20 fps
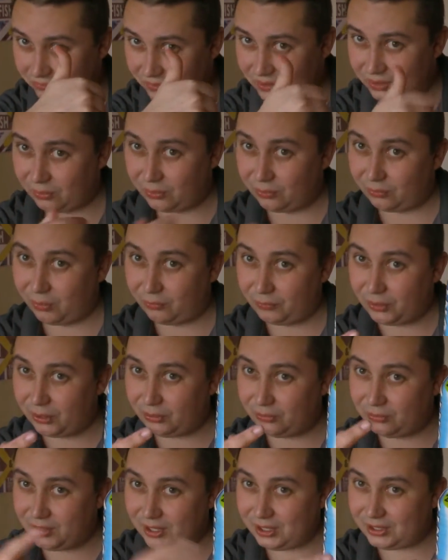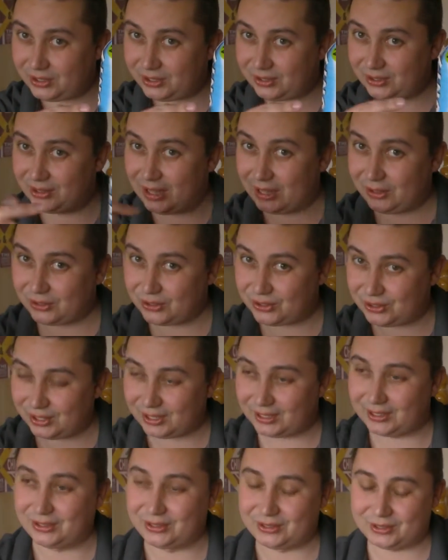So we'll review this, then the
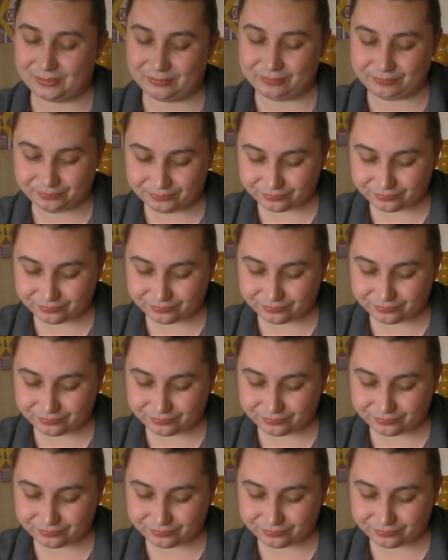Snickers.